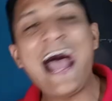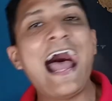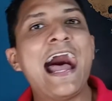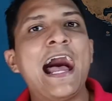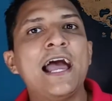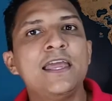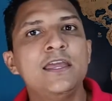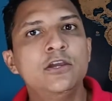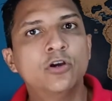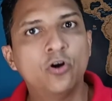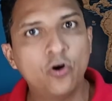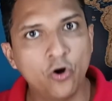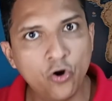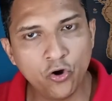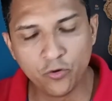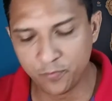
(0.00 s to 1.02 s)
I
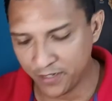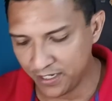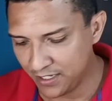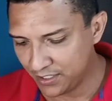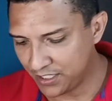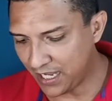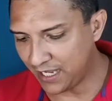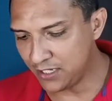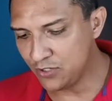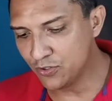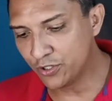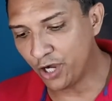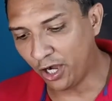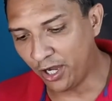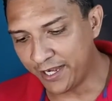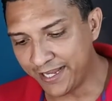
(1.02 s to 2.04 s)
hope that you
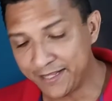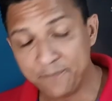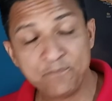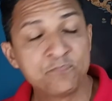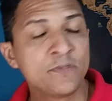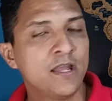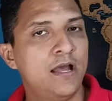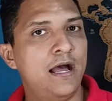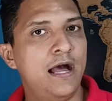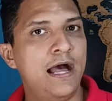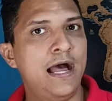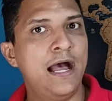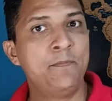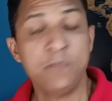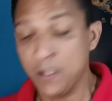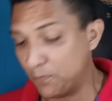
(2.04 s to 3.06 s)
got it.
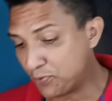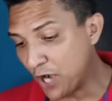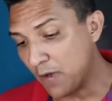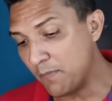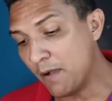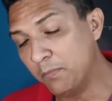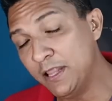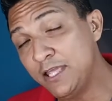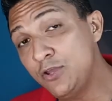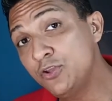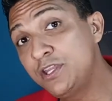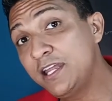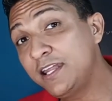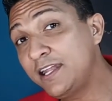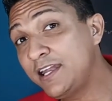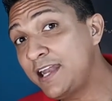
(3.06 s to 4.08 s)
Uh, probably you
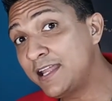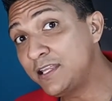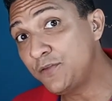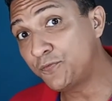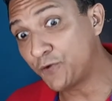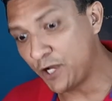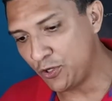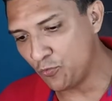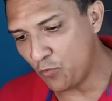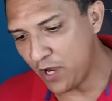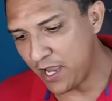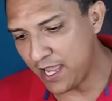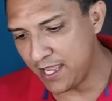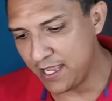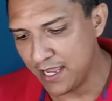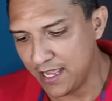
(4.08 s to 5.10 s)
did it in a different
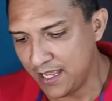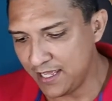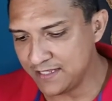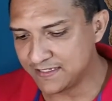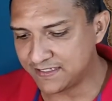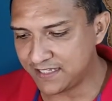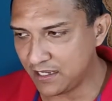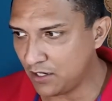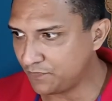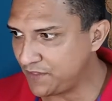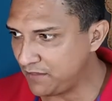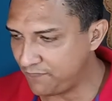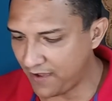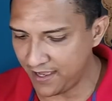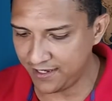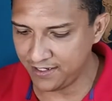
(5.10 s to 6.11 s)
way. Instead of
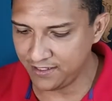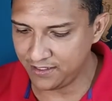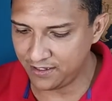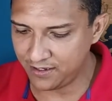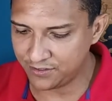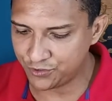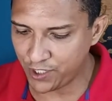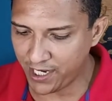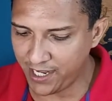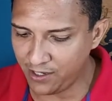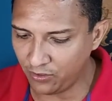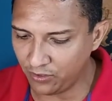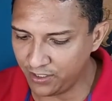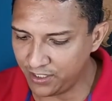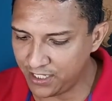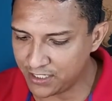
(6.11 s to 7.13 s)
dividing the
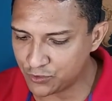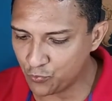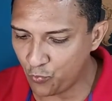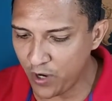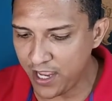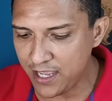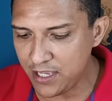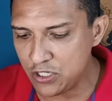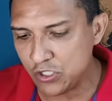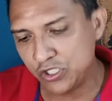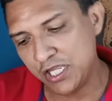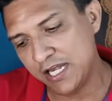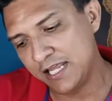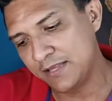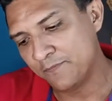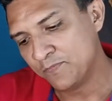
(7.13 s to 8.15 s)
triangle in this way, you
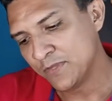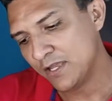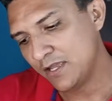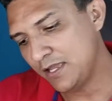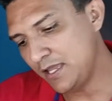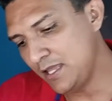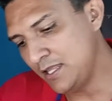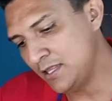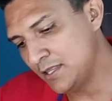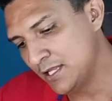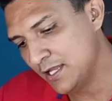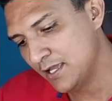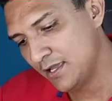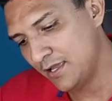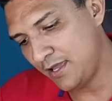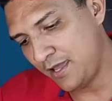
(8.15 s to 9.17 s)
did it in
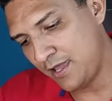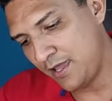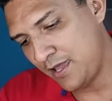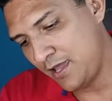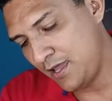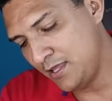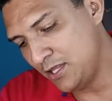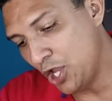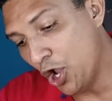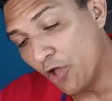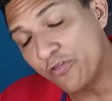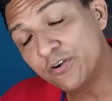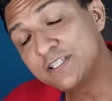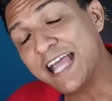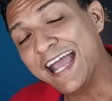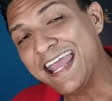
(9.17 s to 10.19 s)
uh, in the
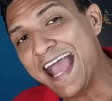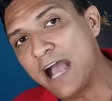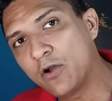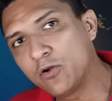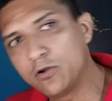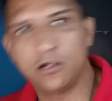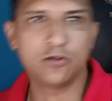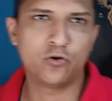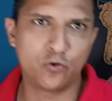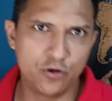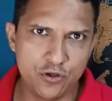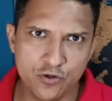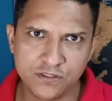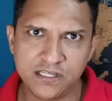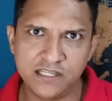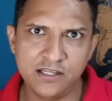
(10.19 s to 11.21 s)
other diagonal or
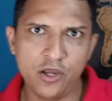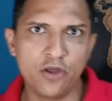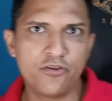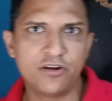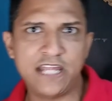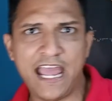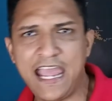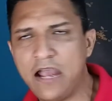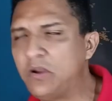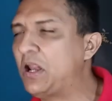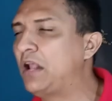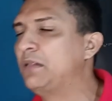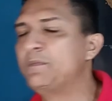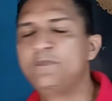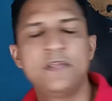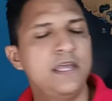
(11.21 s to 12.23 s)
using the other
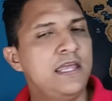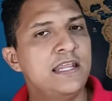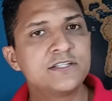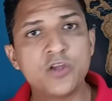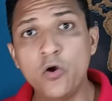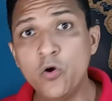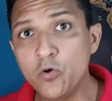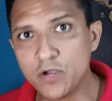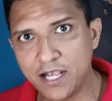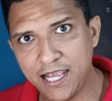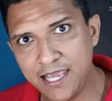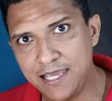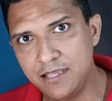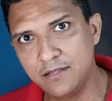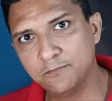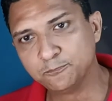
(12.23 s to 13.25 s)
diagonal. It is
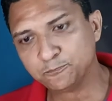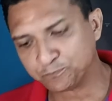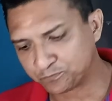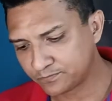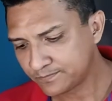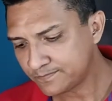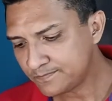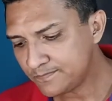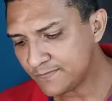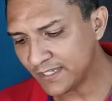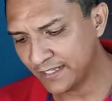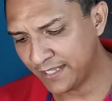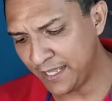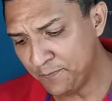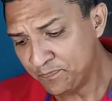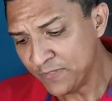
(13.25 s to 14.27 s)
okay.
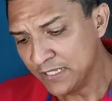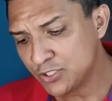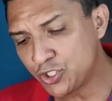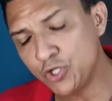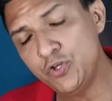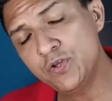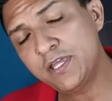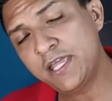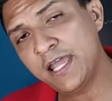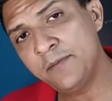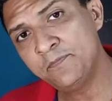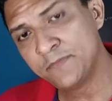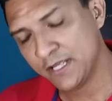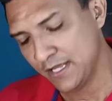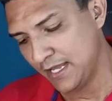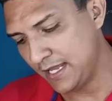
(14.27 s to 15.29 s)
Okay, so you can
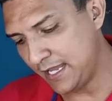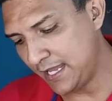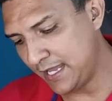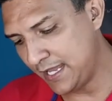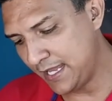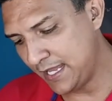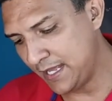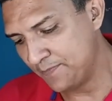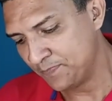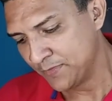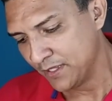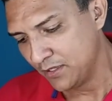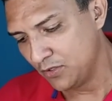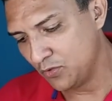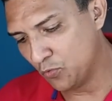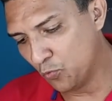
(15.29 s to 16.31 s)
uh,
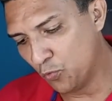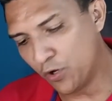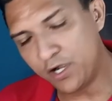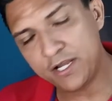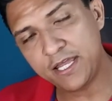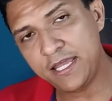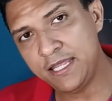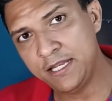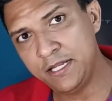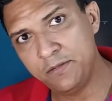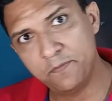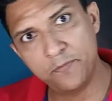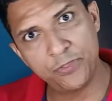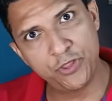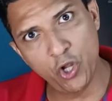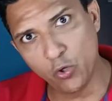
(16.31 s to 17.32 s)
work in
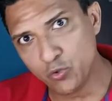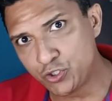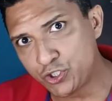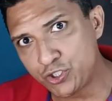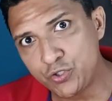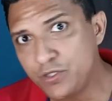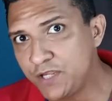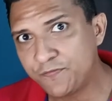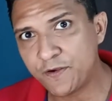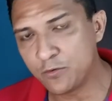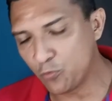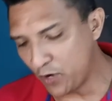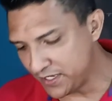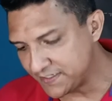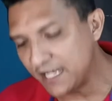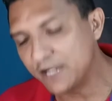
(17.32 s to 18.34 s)
those two different
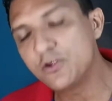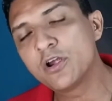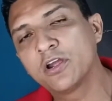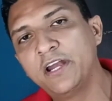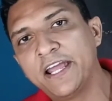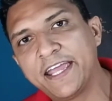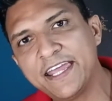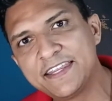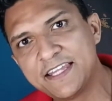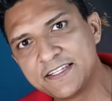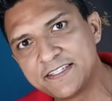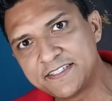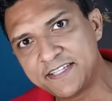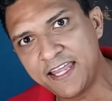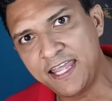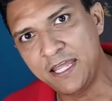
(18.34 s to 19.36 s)
ways and you're gonna get the
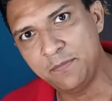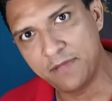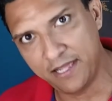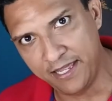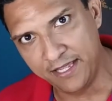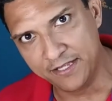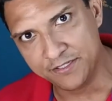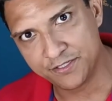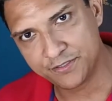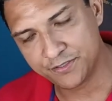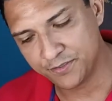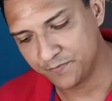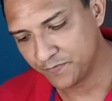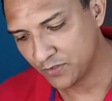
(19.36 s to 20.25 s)
same answer.